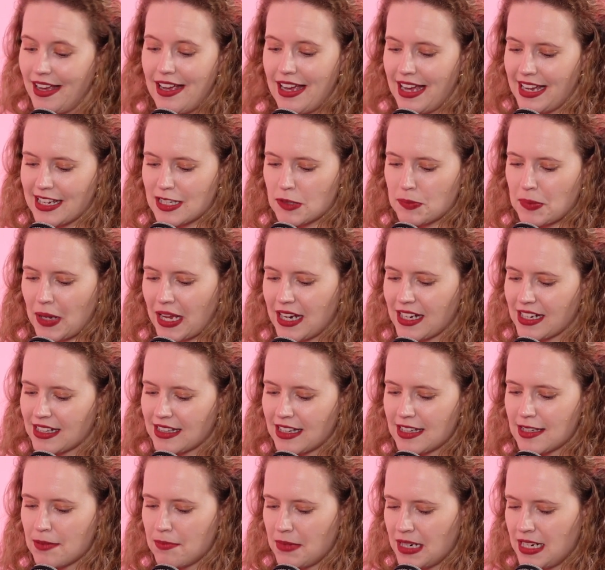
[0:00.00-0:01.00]
explaining
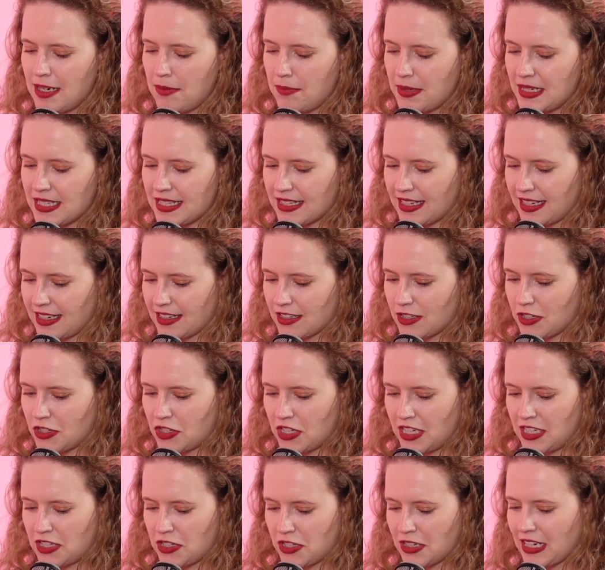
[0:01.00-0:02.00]
that the mini biscuits
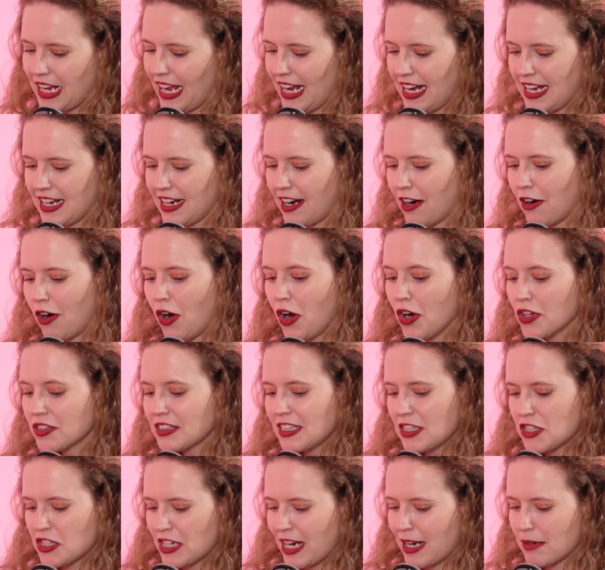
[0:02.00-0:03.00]
she should eat are only
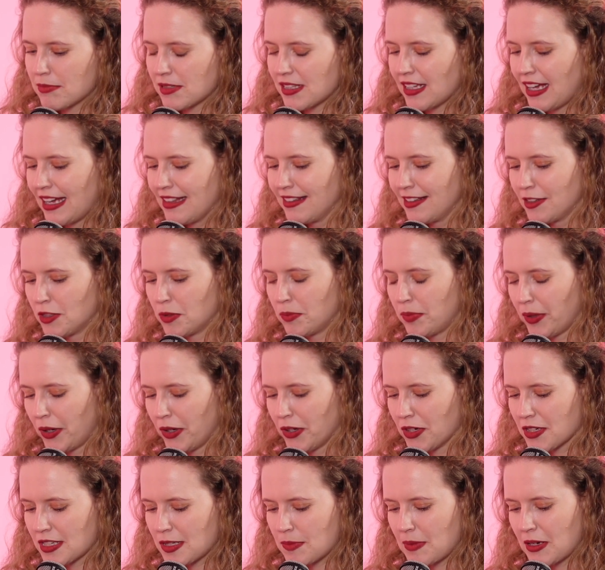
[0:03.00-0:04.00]
shaped like little
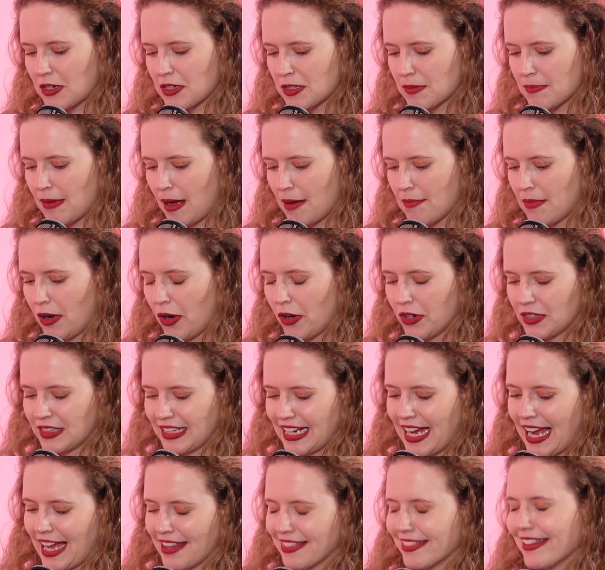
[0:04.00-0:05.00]
bones because mum only
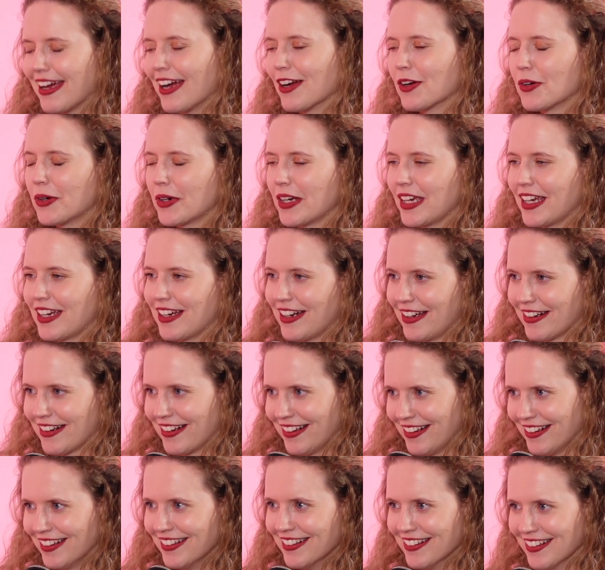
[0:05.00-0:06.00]
had that cookie cutter.